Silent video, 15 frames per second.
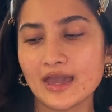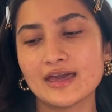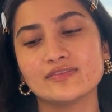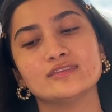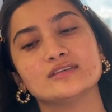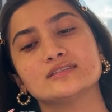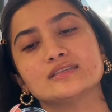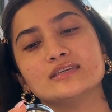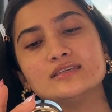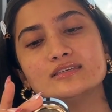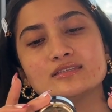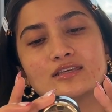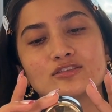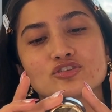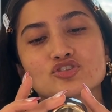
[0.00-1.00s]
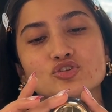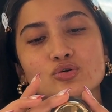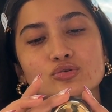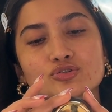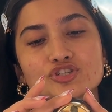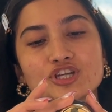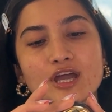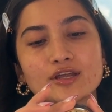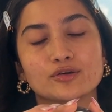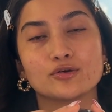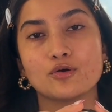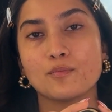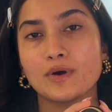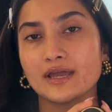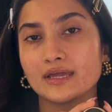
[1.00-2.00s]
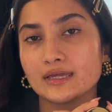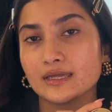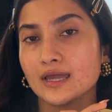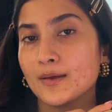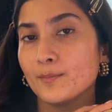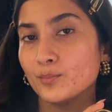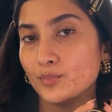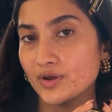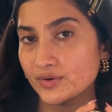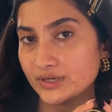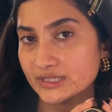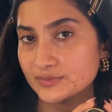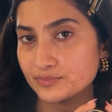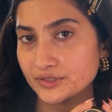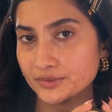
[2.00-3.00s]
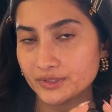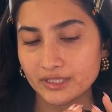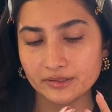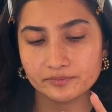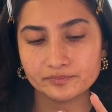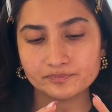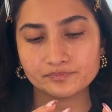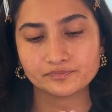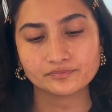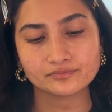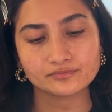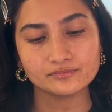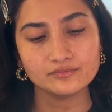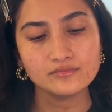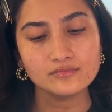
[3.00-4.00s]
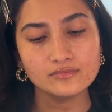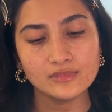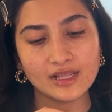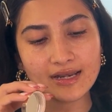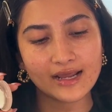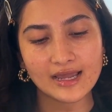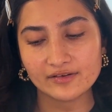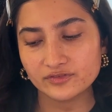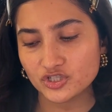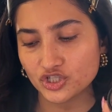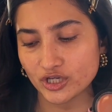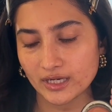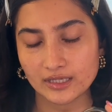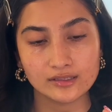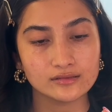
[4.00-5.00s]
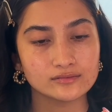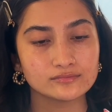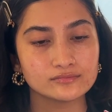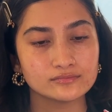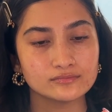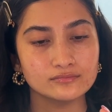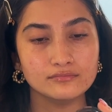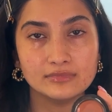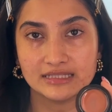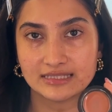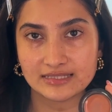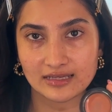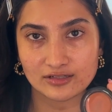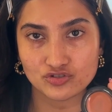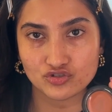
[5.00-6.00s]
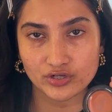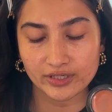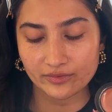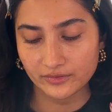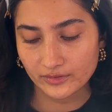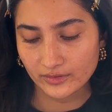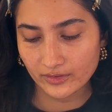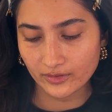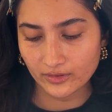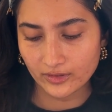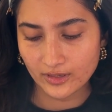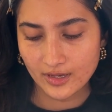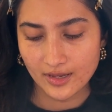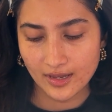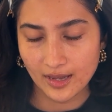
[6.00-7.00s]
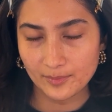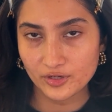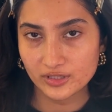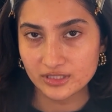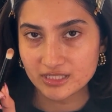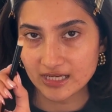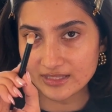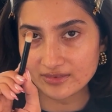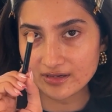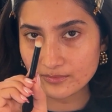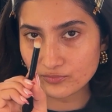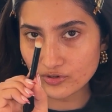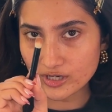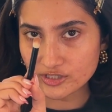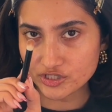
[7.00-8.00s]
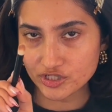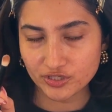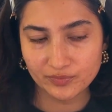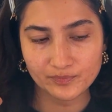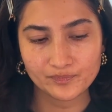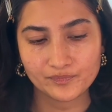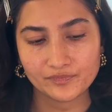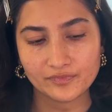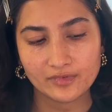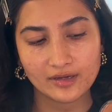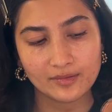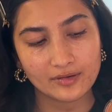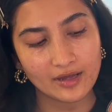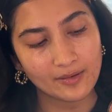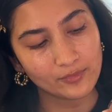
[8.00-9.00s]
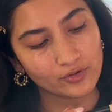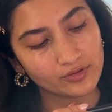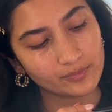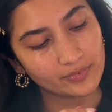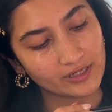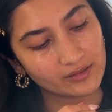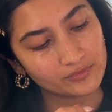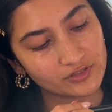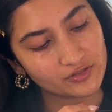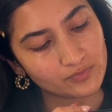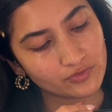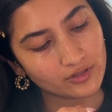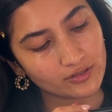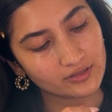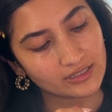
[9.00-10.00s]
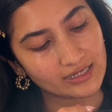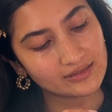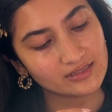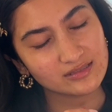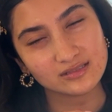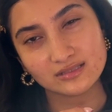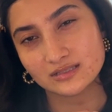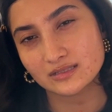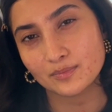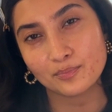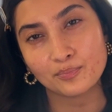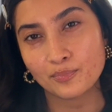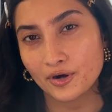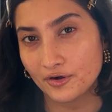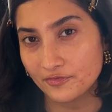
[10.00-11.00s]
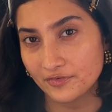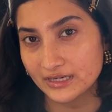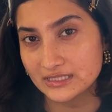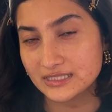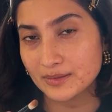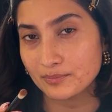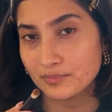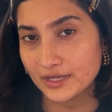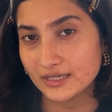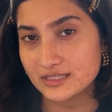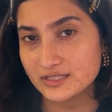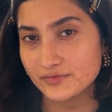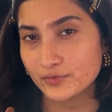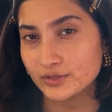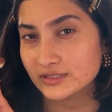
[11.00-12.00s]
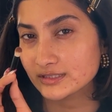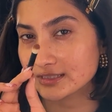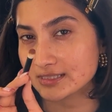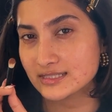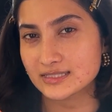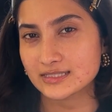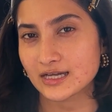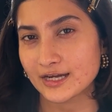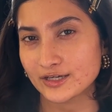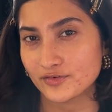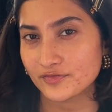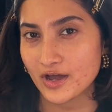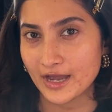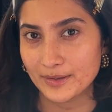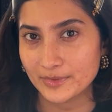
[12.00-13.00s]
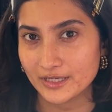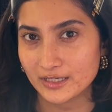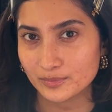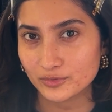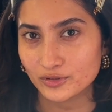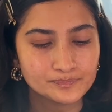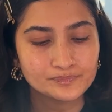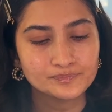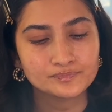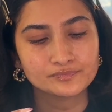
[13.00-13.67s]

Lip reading: and this is the Solo Shadow by Merit Beauty, and I have the shade Midcentury. I'm gonna take their brush and I'm gonna pick up this product. I think this is the perfect base for this kind of eye makeup look.